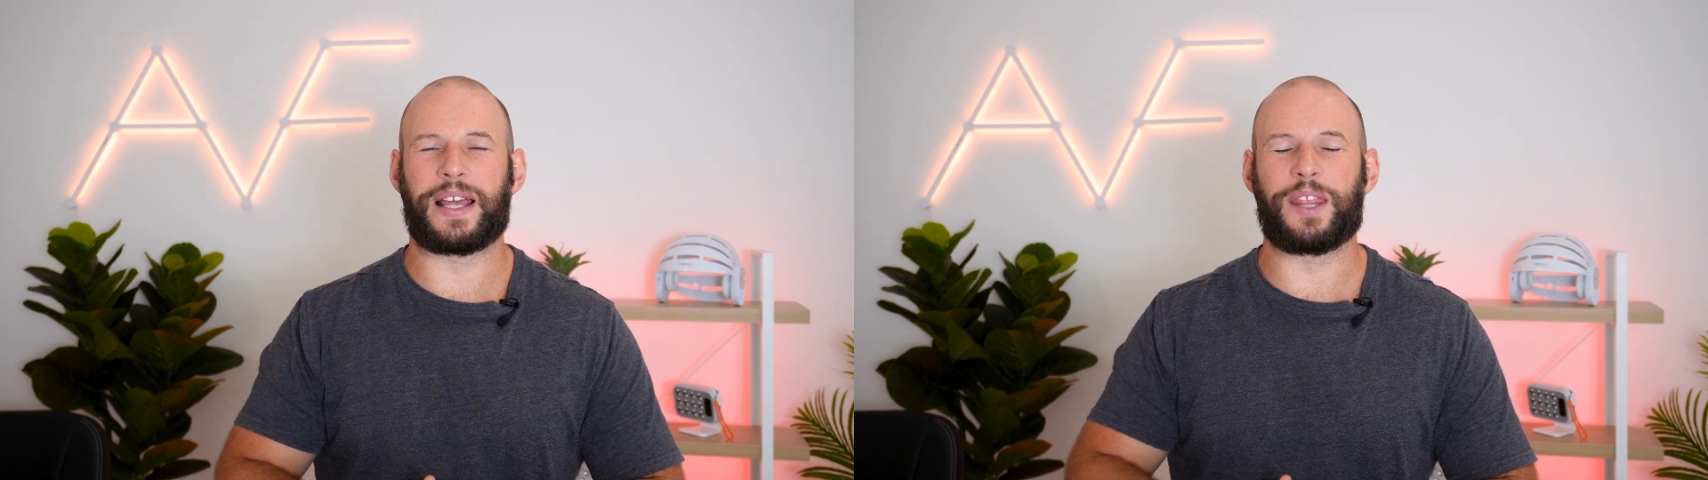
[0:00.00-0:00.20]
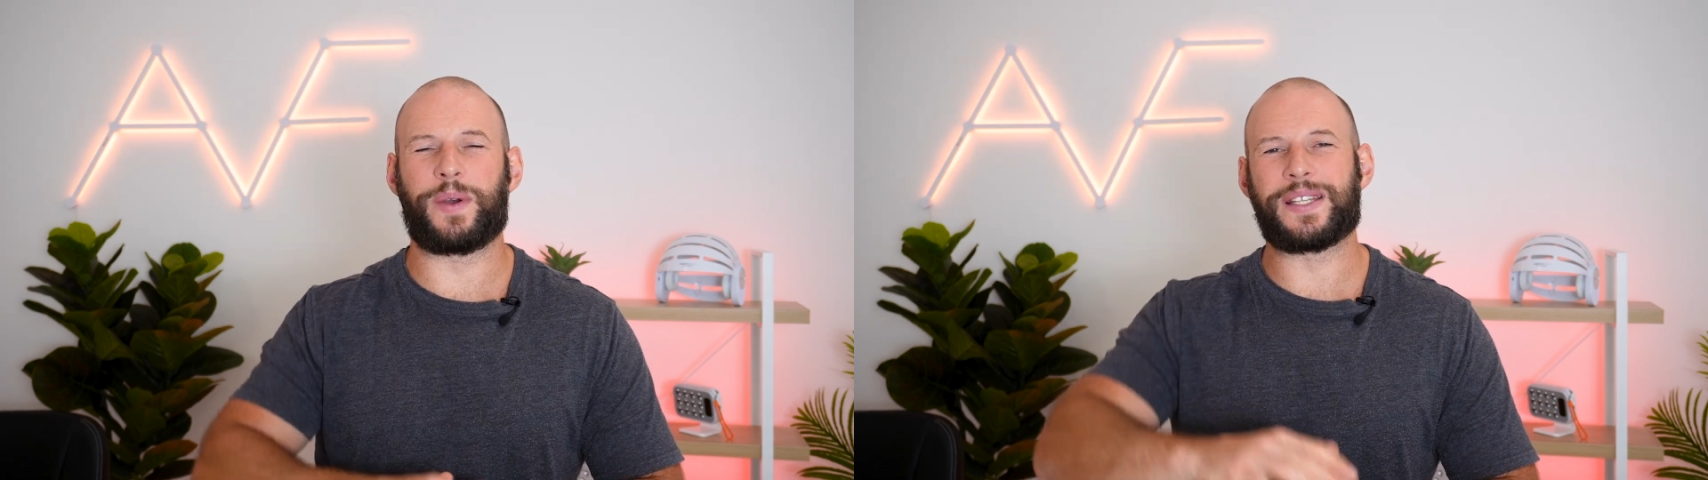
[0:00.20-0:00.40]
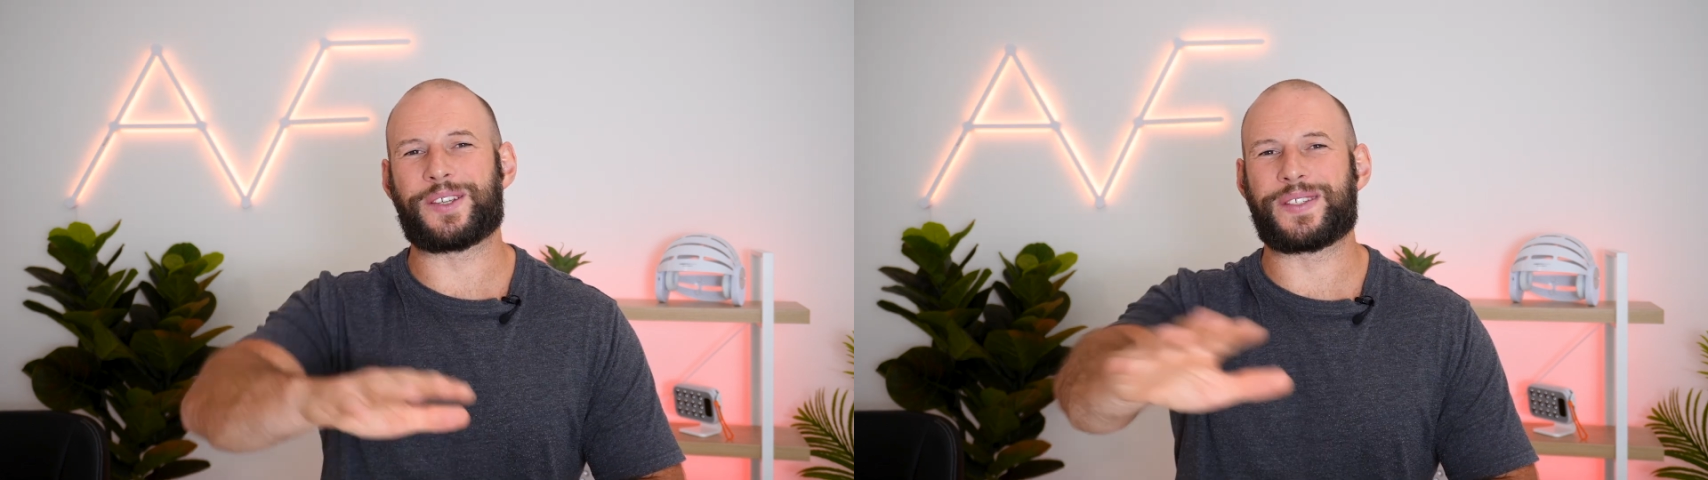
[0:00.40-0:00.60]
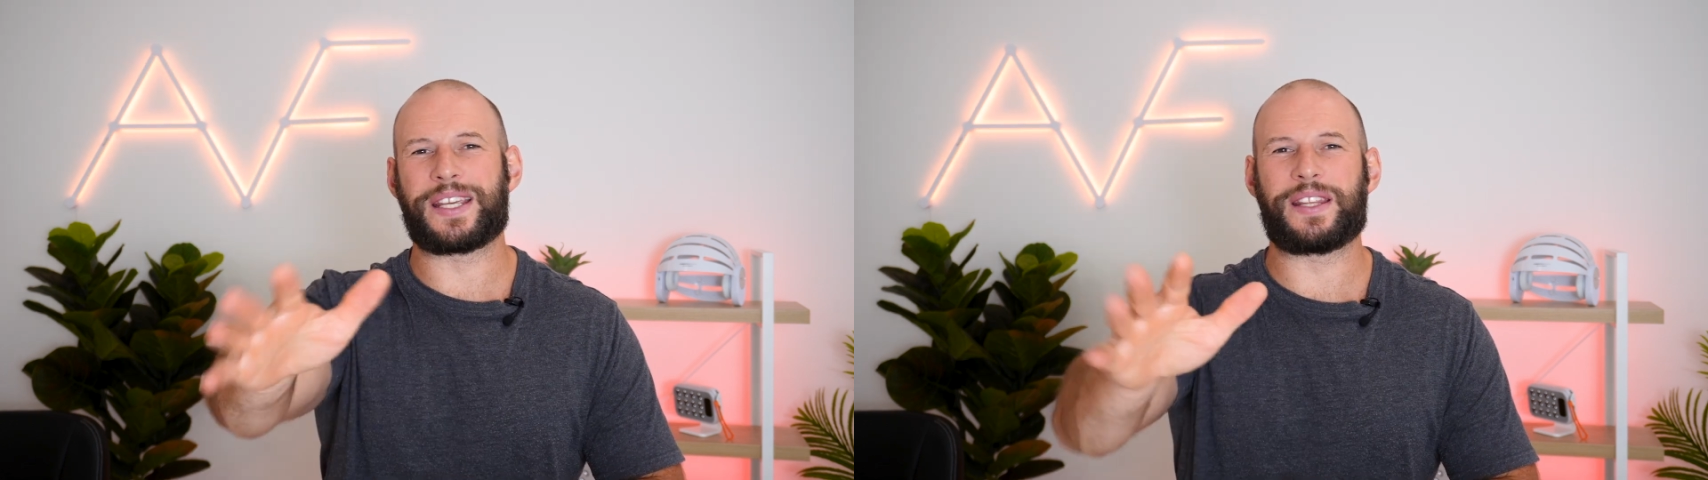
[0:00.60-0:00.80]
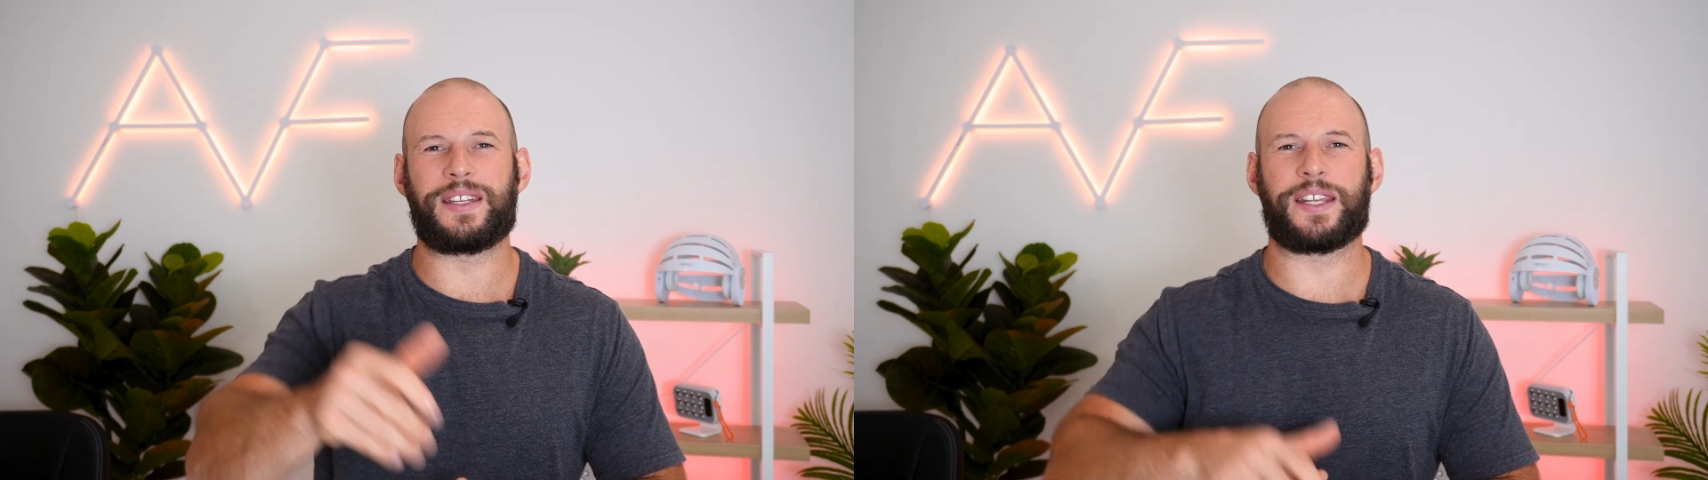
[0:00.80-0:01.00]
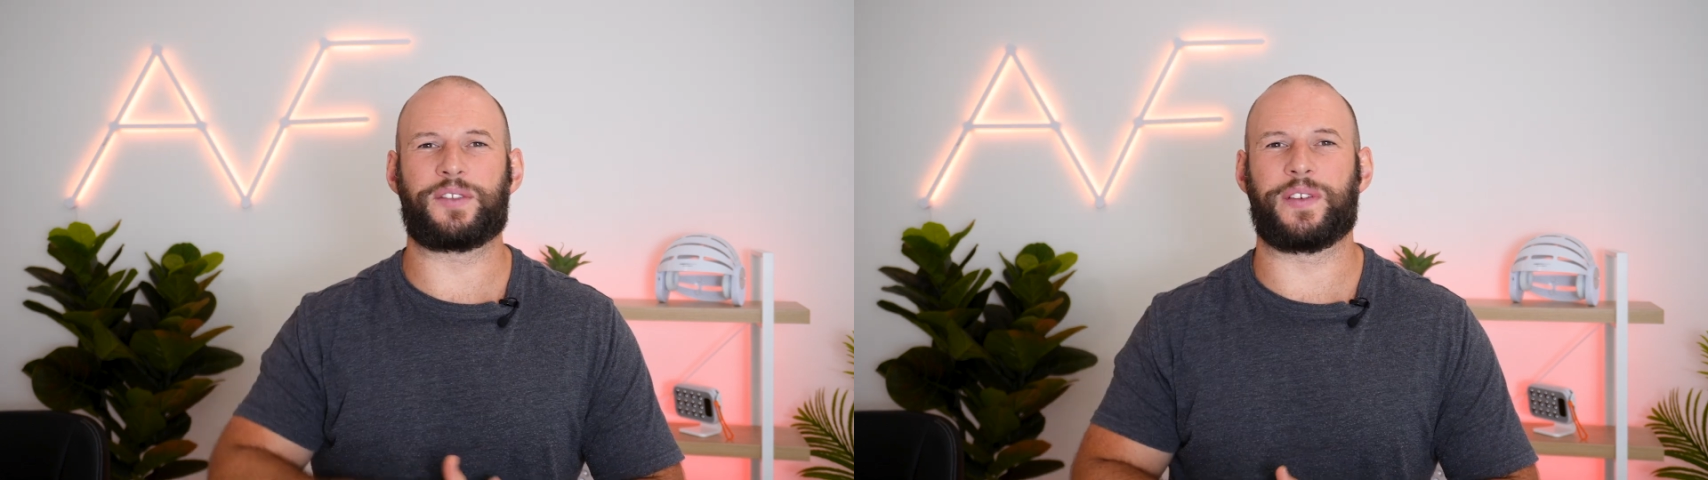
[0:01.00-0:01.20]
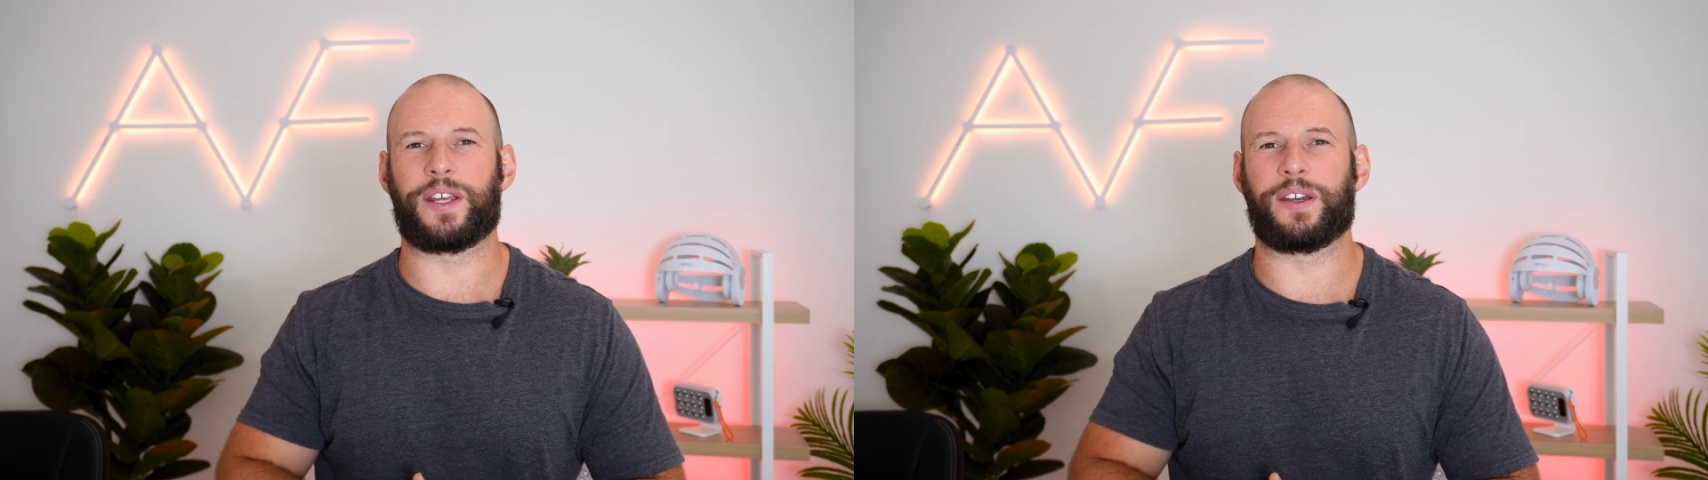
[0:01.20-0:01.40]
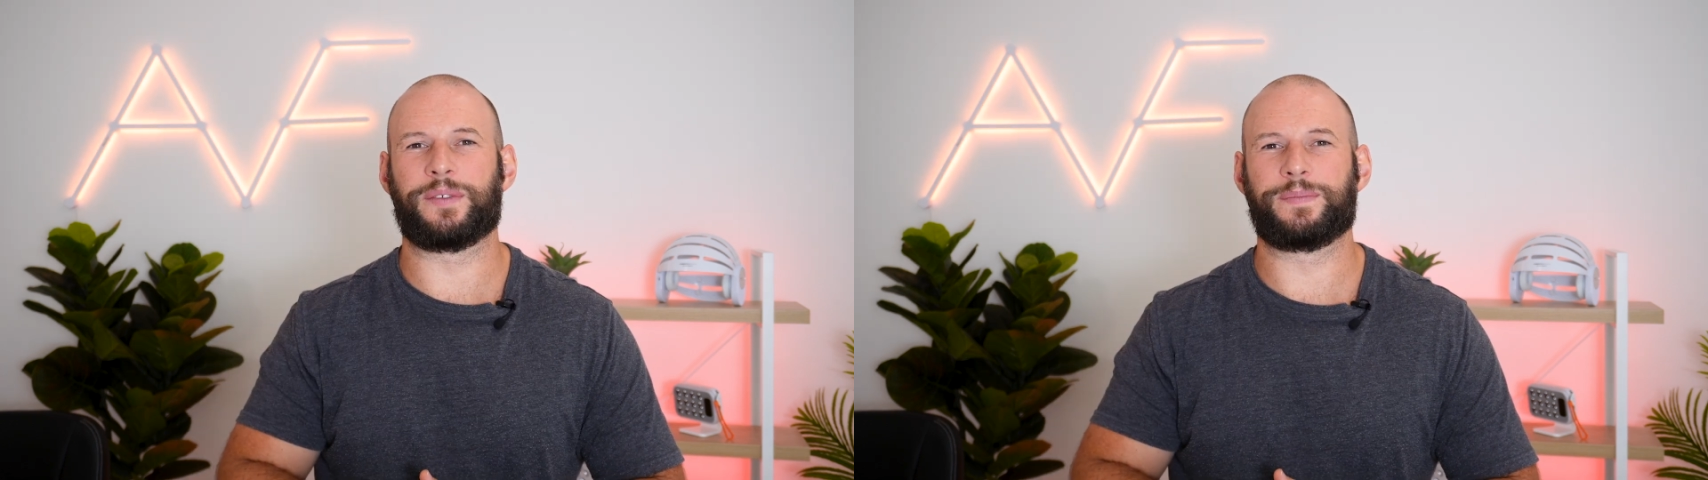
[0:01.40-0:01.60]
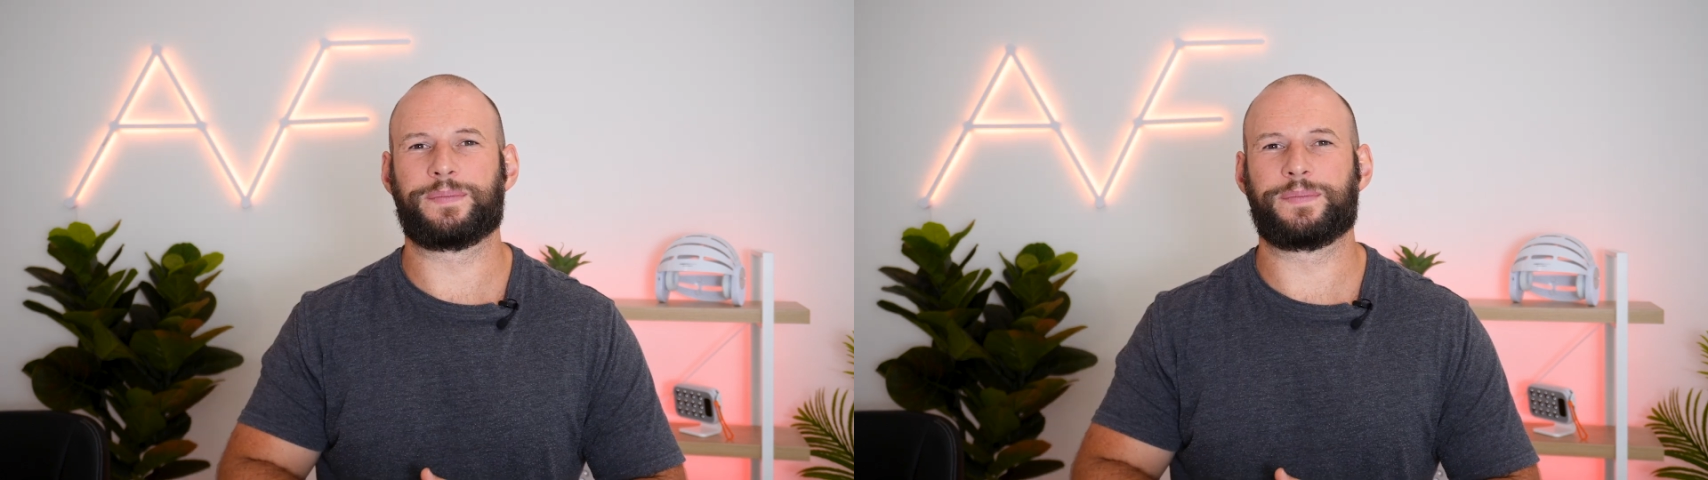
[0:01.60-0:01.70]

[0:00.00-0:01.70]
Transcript: Otherwise, I'll see you in the next video.